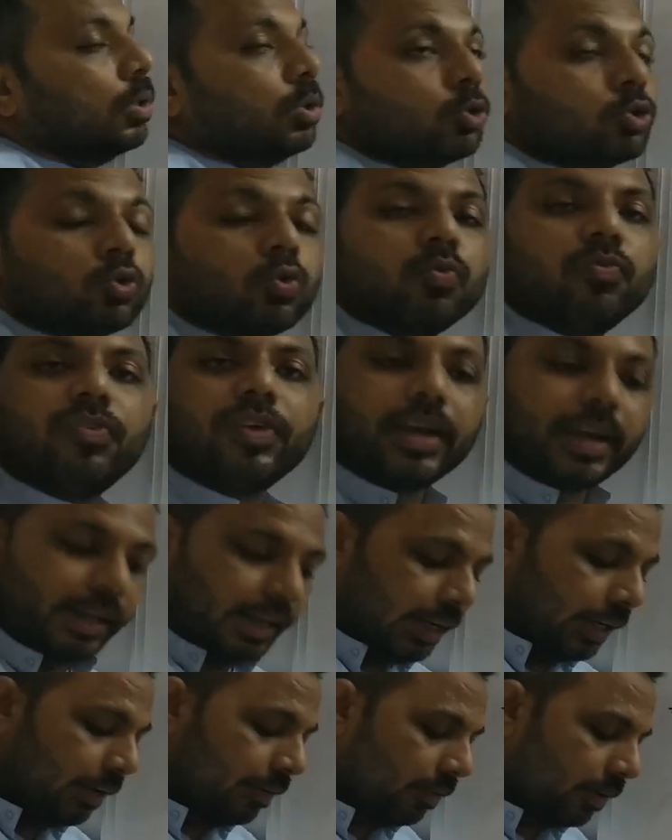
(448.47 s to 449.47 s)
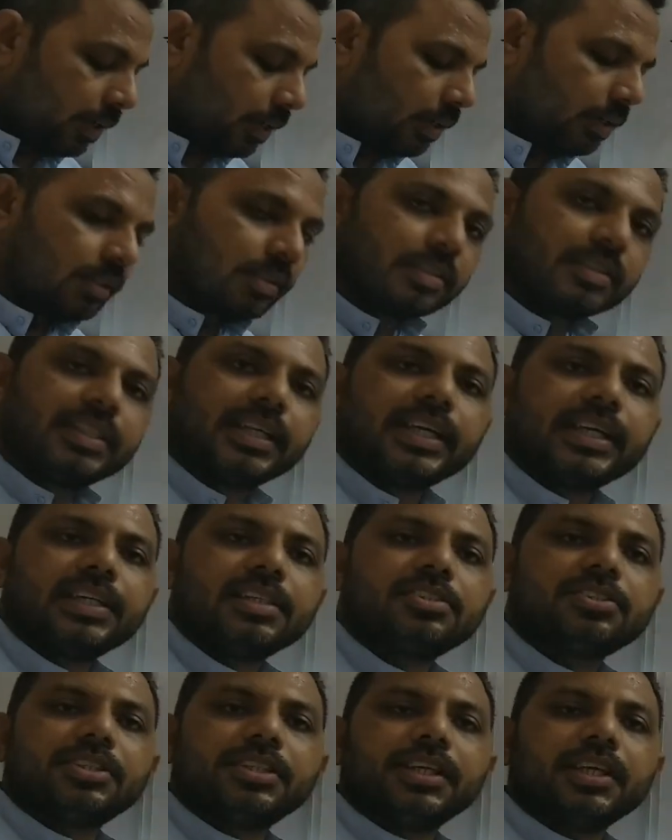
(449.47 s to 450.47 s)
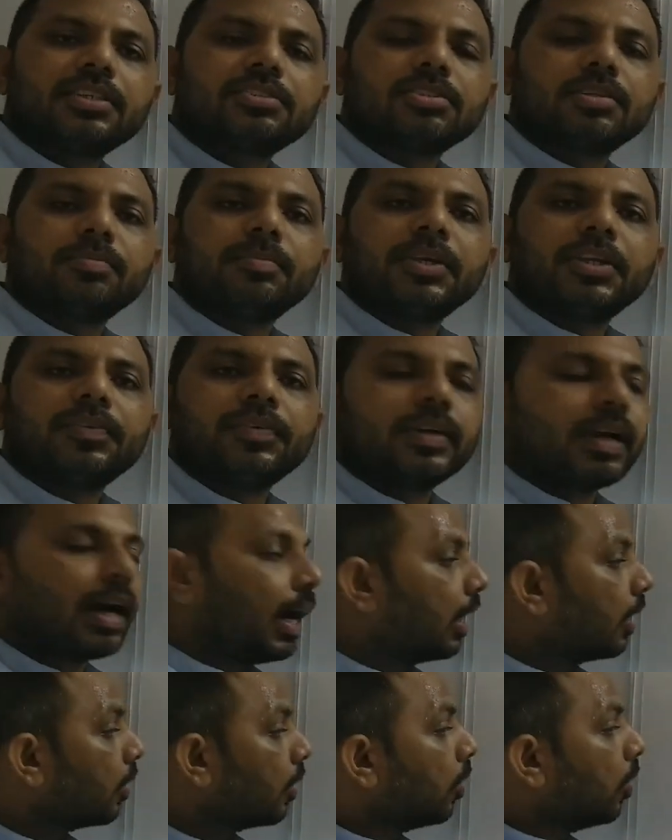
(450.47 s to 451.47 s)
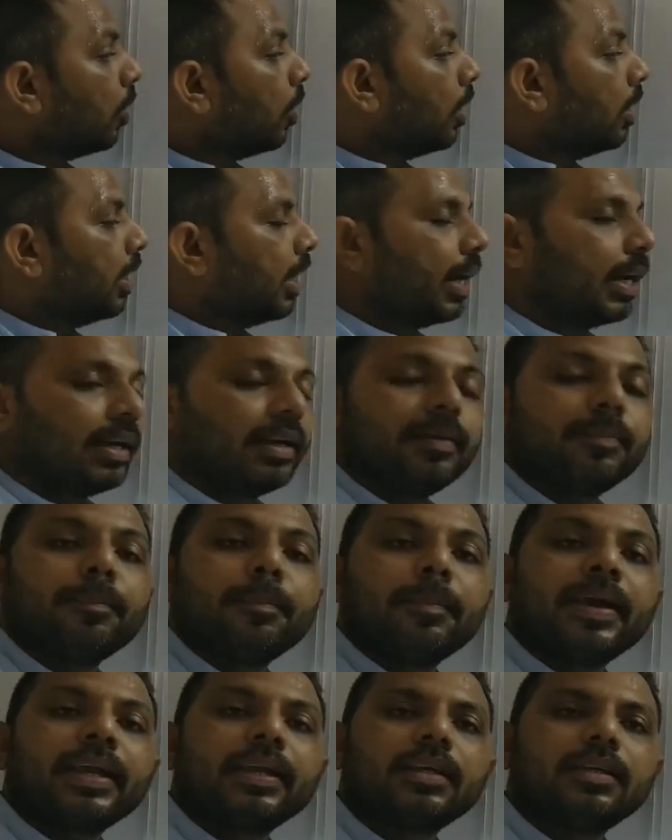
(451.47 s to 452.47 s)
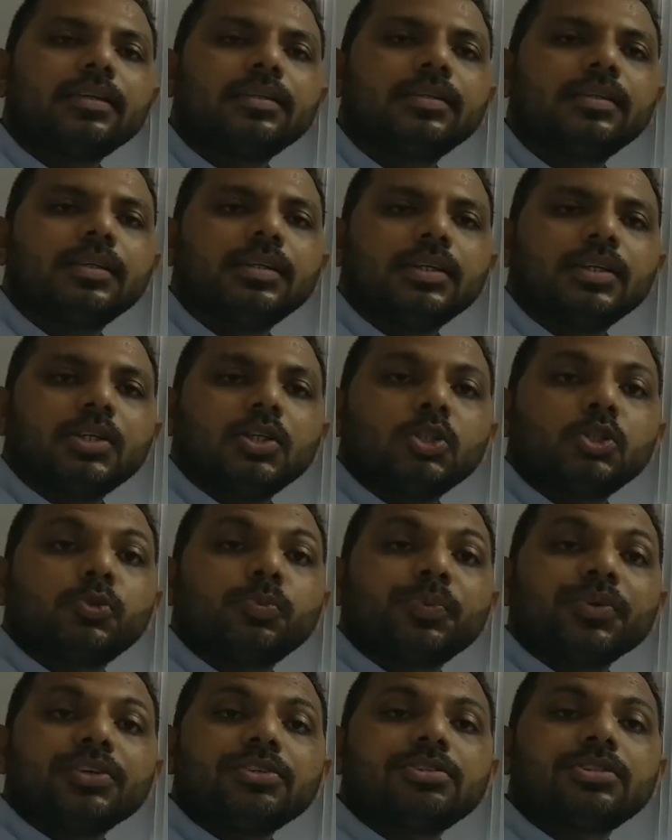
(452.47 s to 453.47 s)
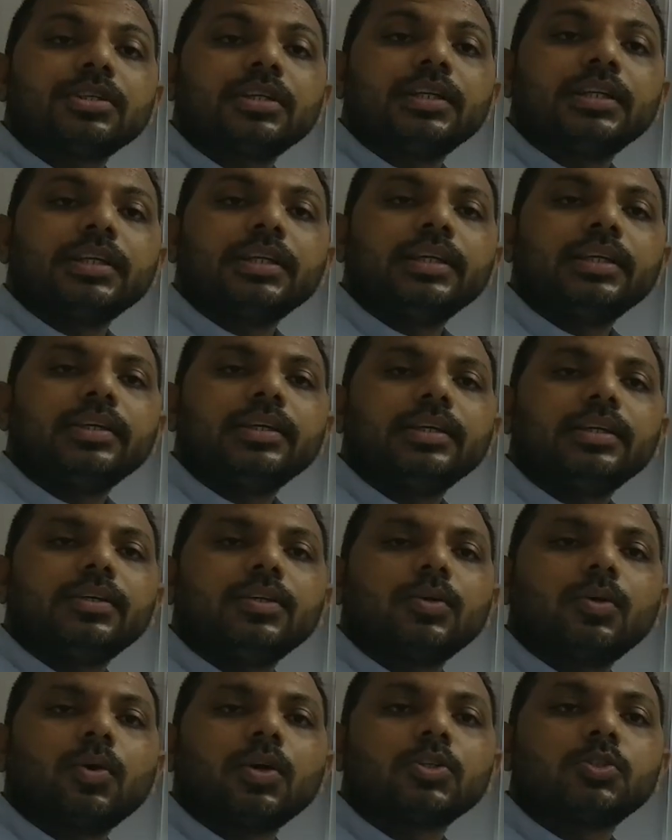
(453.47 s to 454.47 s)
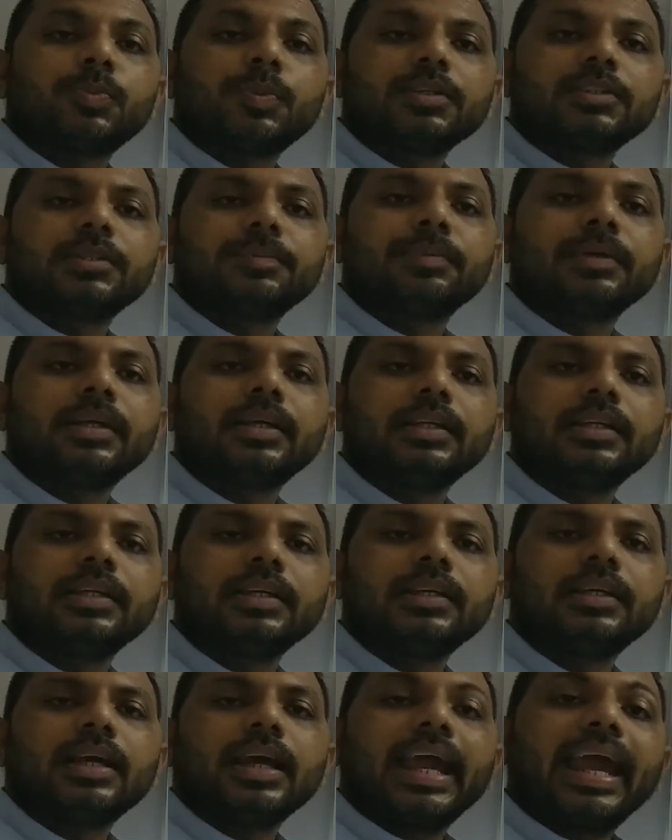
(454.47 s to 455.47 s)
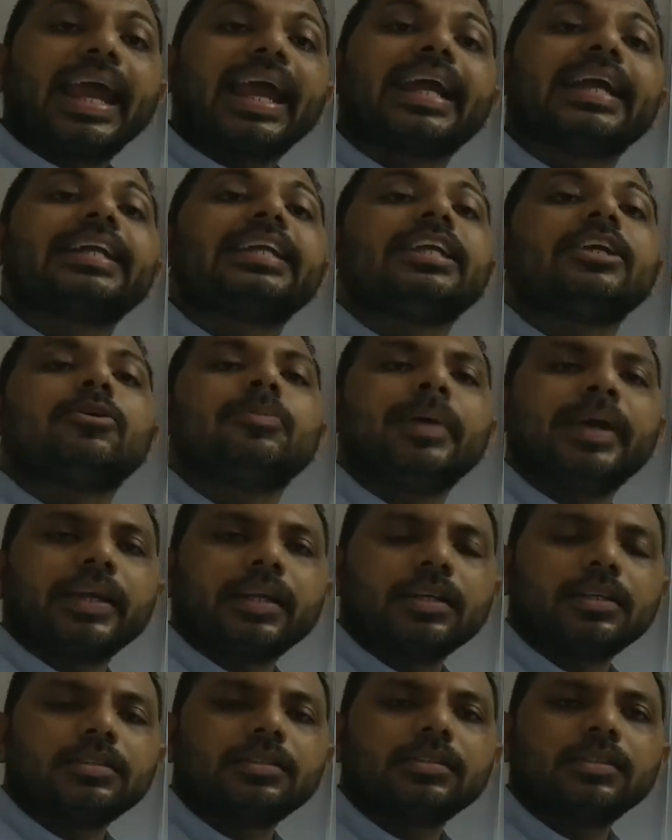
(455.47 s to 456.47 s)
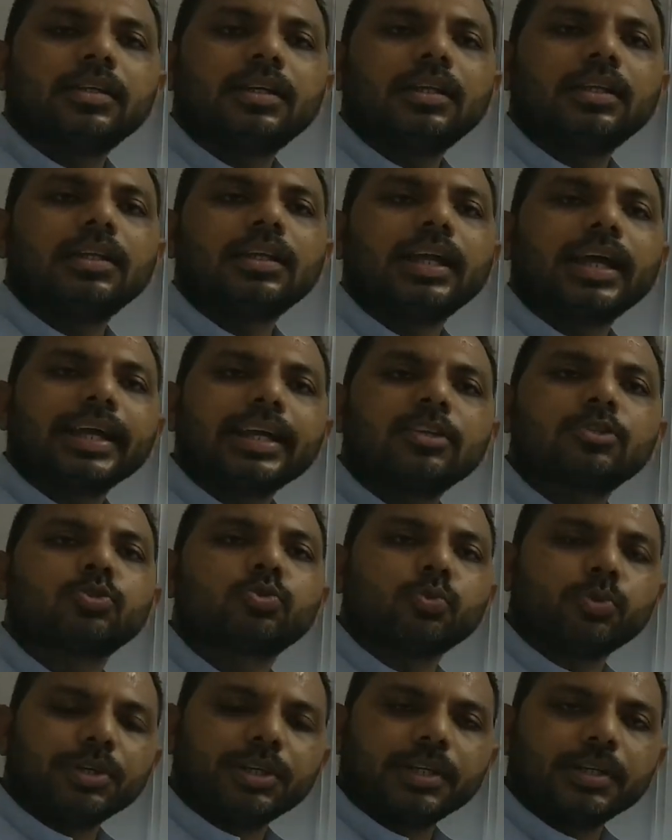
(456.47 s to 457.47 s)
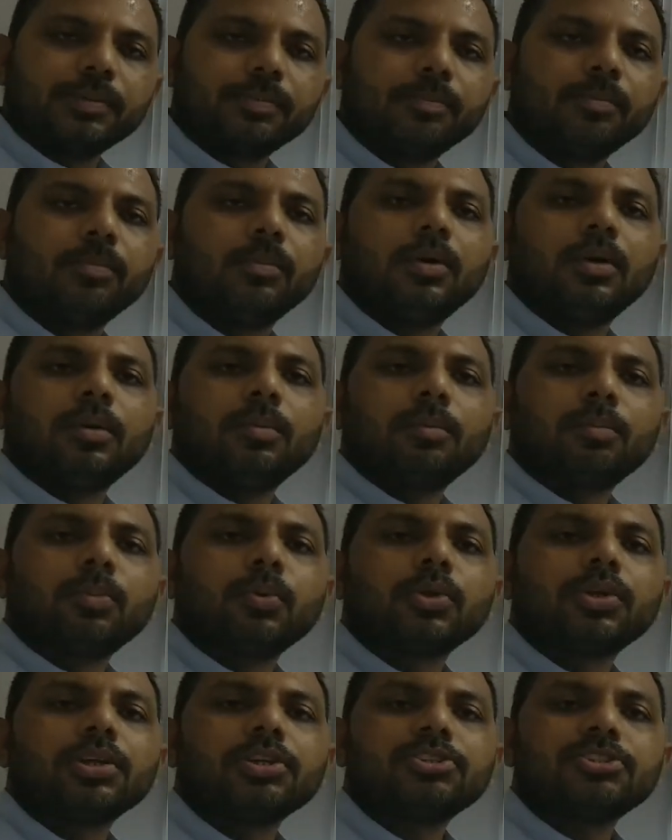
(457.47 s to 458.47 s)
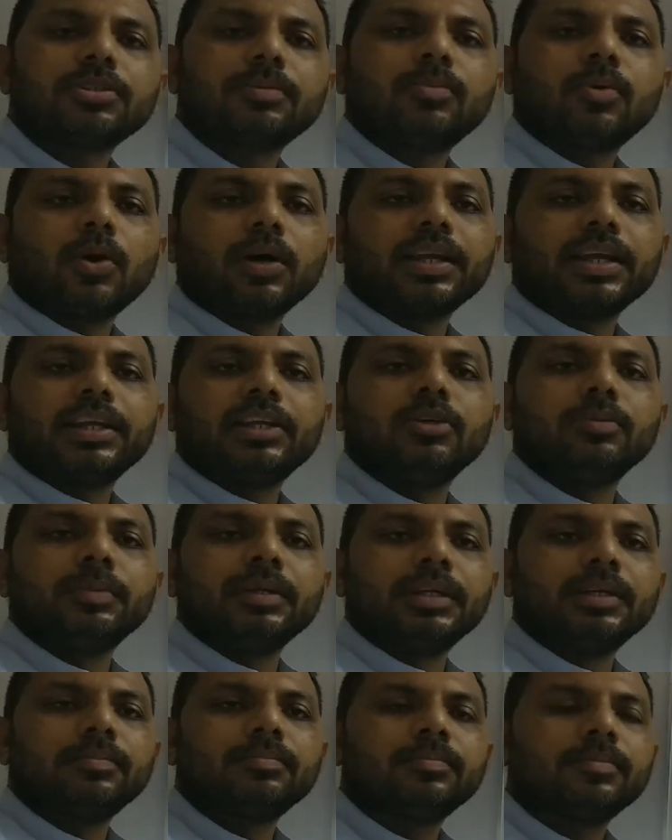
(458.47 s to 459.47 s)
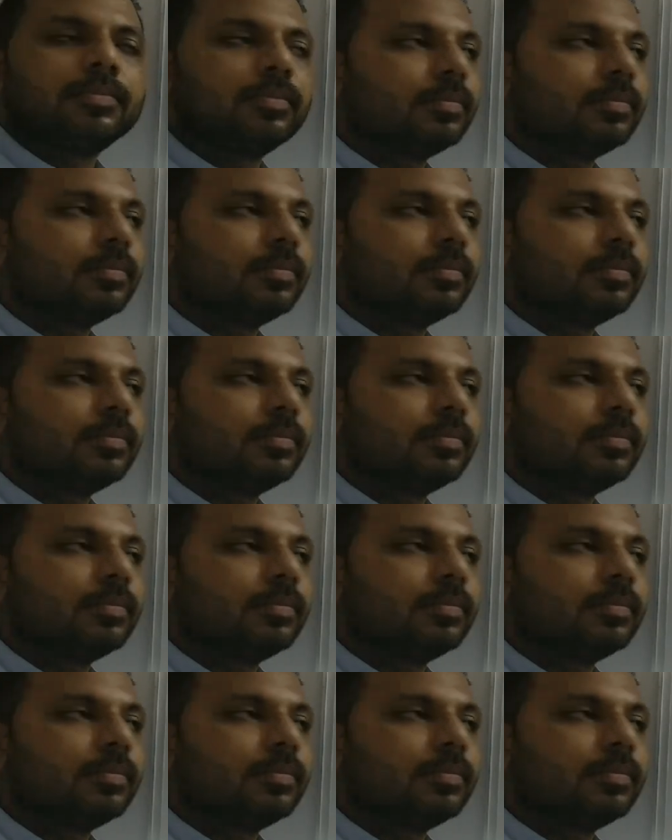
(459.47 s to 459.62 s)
So whenever there is reaction between alcohol and metal, especially or specifically active metals like sodium, potassium or aluminum,